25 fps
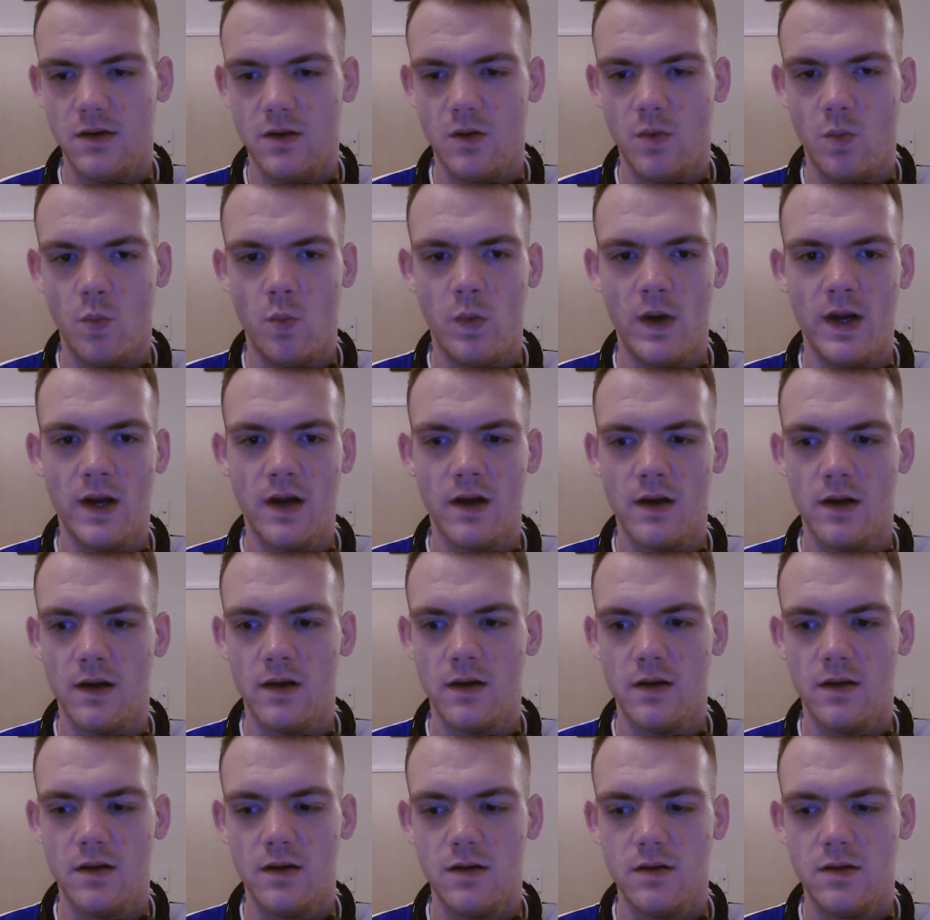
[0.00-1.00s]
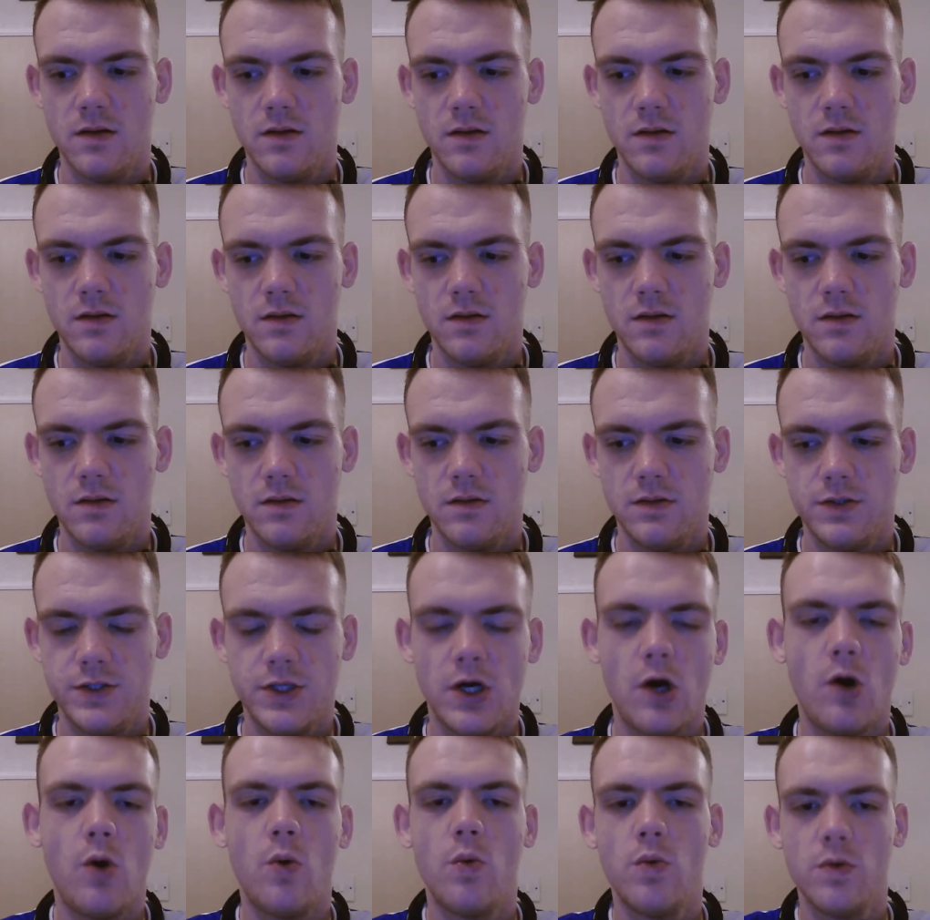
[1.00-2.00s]
we're
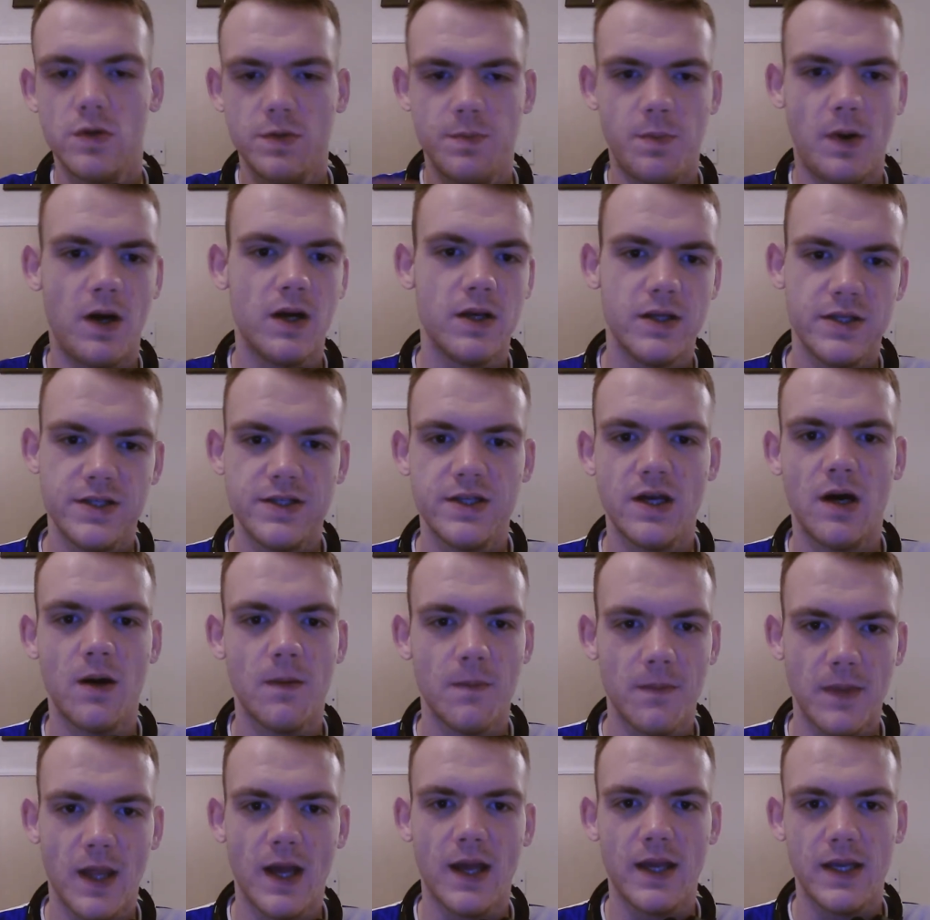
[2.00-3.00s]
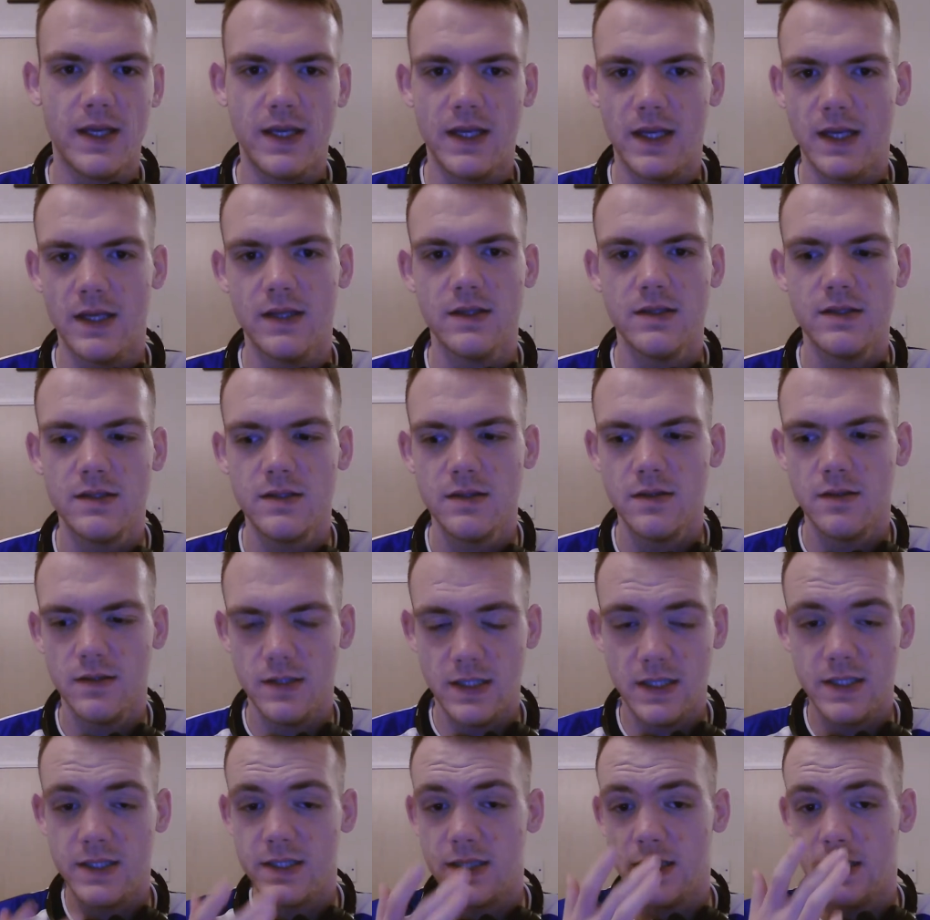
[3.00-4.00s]
told by some that he is
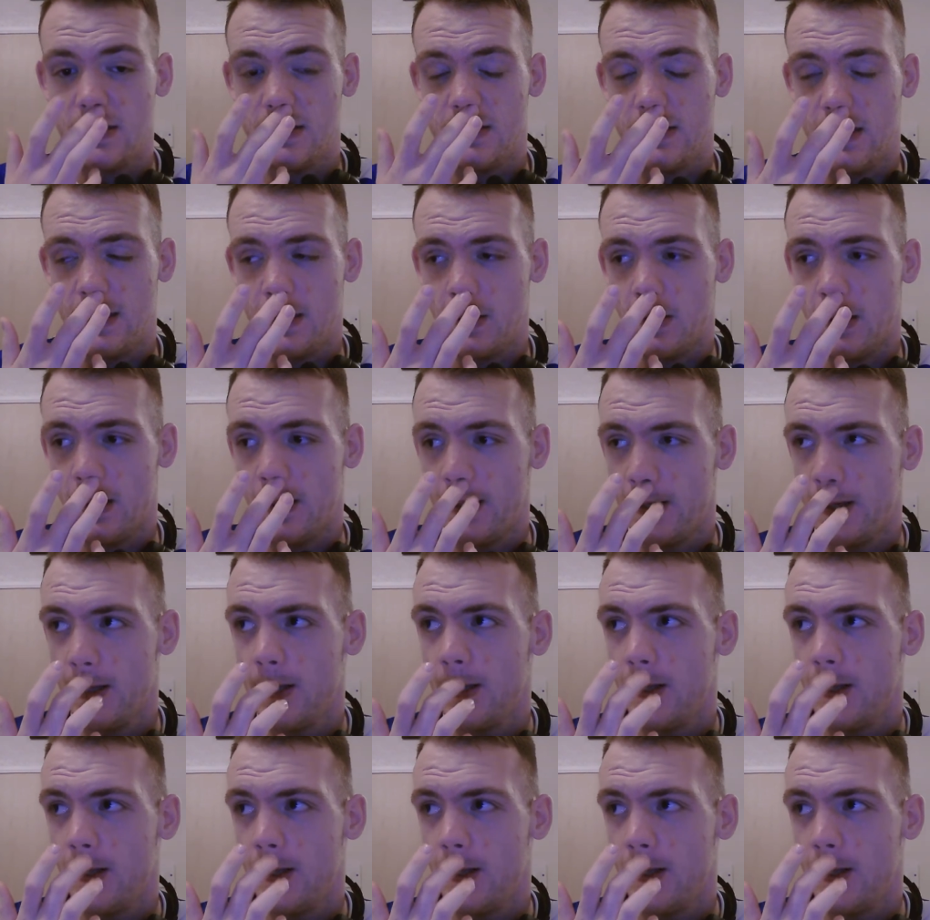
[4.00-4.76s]
this season anyway.